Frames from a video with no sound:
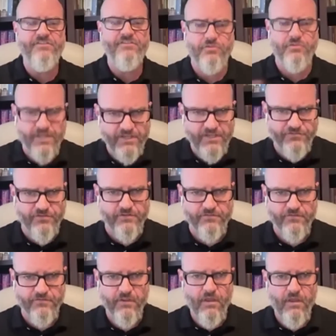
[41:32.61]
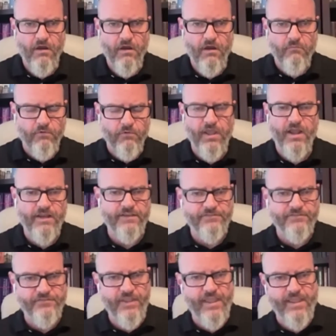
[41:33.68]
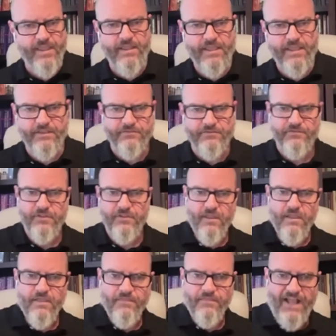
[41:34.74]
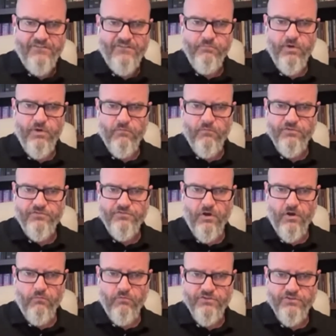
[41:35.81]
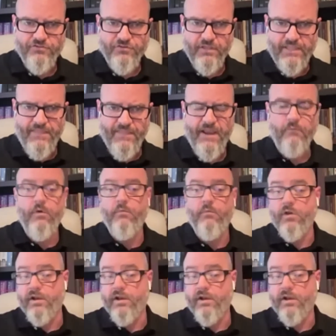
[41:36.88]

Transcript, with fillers: Any of these traditions, we're not going to say is that's what was originally there.